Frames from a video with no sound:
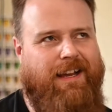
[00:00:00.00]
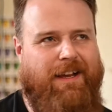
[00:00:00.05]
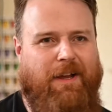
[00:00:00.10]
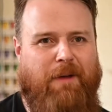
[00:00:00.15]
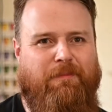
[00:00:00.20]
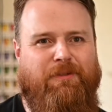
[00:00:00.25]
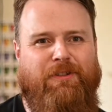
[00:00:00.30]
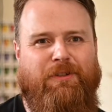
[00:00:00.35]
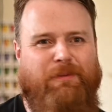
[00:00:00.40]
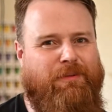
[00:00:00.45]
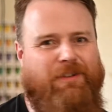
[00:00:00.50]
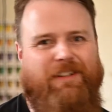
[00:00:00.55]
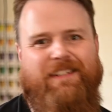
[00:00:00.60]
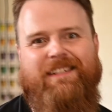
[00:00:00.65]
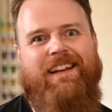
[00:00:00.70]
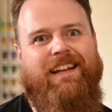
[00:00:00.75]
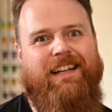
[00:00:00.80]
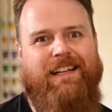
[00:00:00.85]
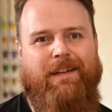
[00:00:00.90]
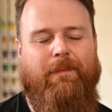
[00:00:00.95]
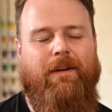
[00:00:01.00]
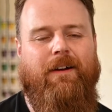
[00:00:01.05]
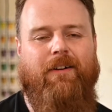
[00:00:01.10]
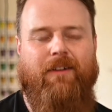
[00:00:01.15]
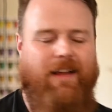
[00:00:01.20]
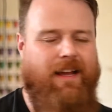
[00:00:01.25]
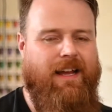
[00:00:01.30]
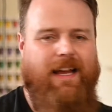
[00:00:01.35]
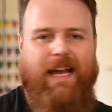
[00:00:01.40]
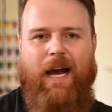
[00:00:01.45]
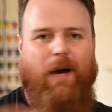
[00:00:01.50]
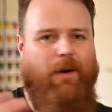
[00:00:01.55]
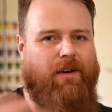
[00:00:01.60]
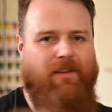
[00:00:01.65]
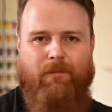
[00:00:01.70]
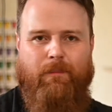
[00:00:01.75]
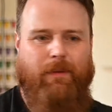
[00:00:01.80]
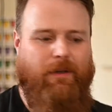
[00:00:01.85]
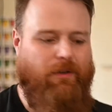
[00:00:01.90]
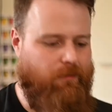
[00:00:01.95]
I'm super excited about how
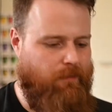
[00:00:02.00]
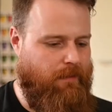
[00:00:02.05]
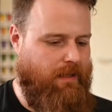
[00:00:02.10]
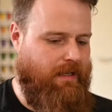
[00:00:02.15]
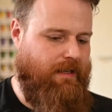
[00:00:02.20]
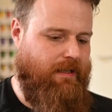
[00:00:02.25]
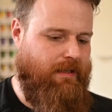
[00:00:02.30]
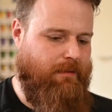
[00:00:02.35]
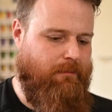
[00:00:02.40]
I've built my